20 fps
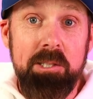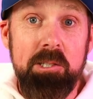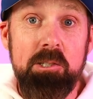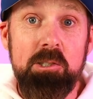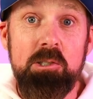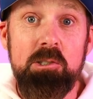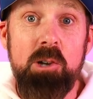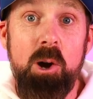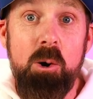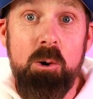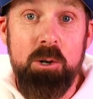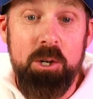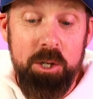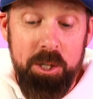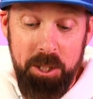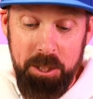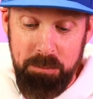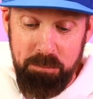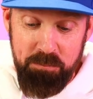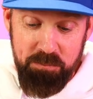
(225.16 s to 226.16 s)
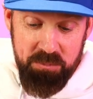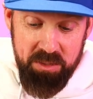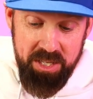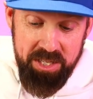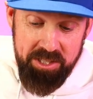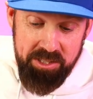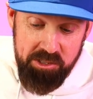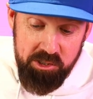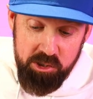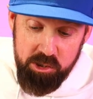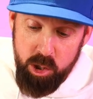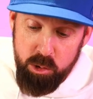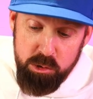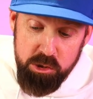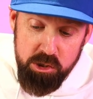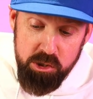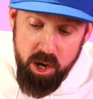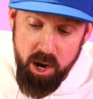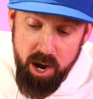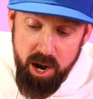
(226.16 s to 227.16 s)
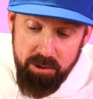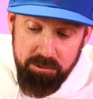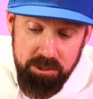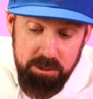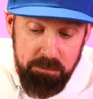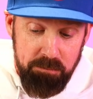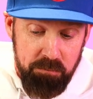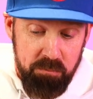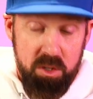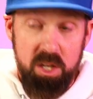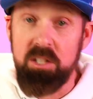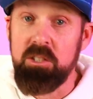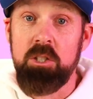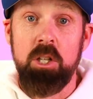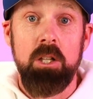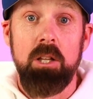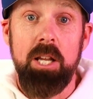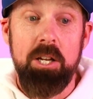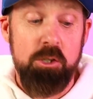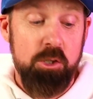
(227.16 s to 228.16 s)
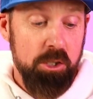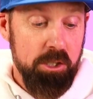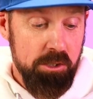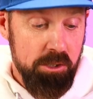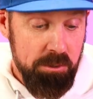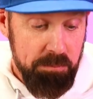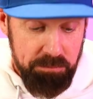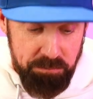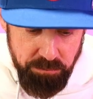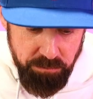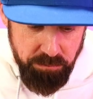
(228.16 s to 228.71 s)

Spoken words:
is so good. It is so soft, delicious.